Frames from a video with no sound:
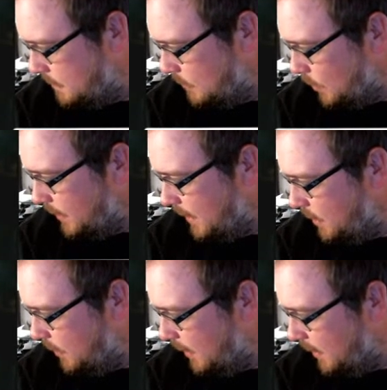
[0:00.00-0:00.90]
Well, thank
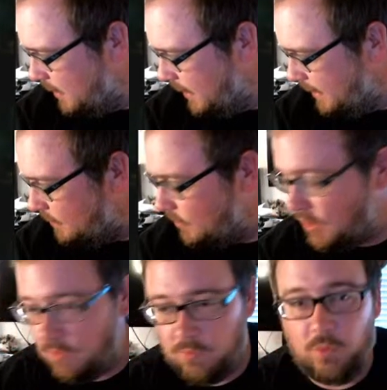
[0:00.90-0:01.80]
you, Gary. I
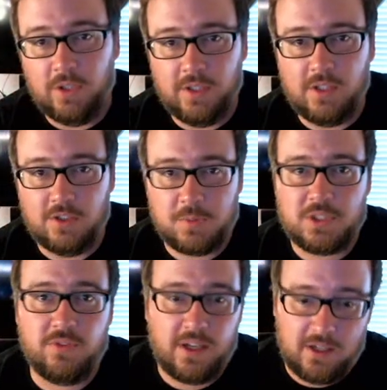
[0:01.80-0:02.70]
really,
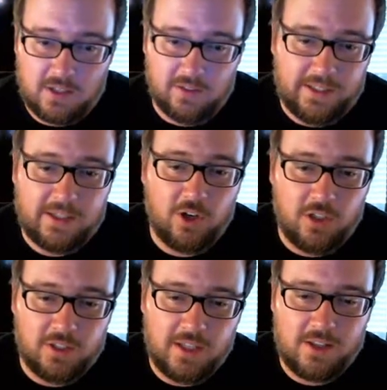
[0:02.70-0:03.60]
especially if I can link it
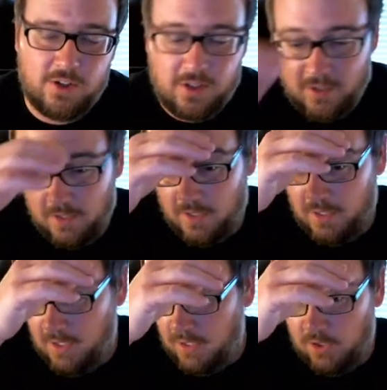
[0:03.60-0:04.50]
all together,
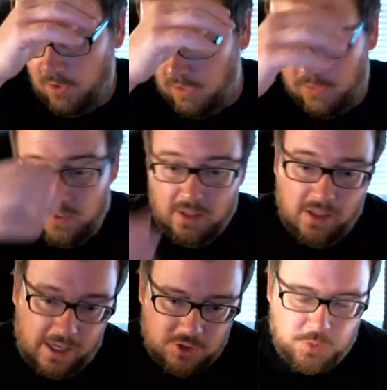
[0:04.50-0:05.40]
you know, get the
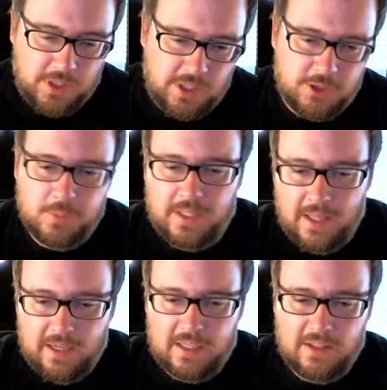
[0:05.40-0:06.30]
extra hit at the
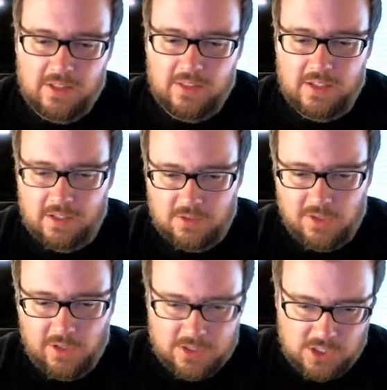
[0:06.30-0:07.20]
beginning and then the
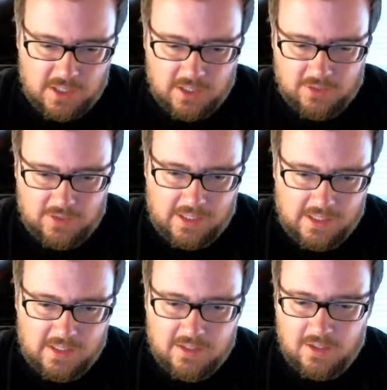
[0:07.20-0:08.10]
glitchy hit at the
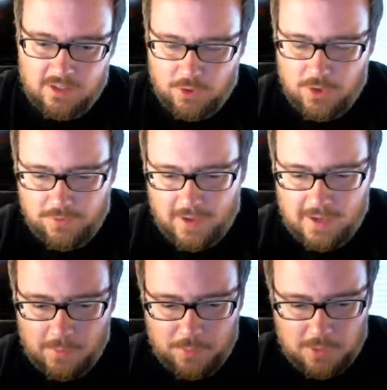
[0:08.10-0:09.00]
end.
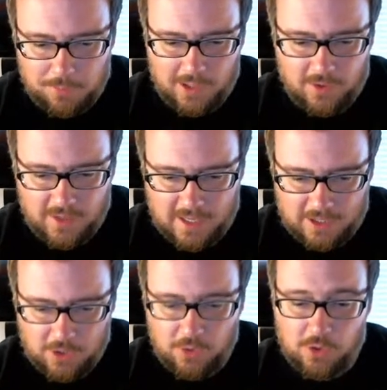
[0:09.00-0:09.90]
35, I'm pretty proud of that. I
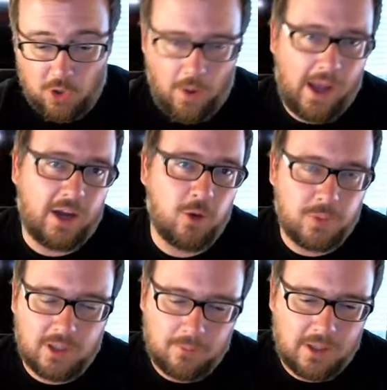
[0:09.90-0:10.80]
know you can go higher,
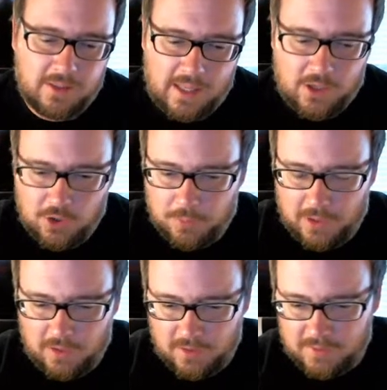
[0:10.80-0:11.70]
but I'm not that good,
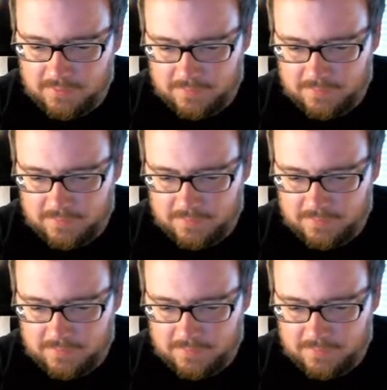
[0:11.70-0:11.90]
apparently.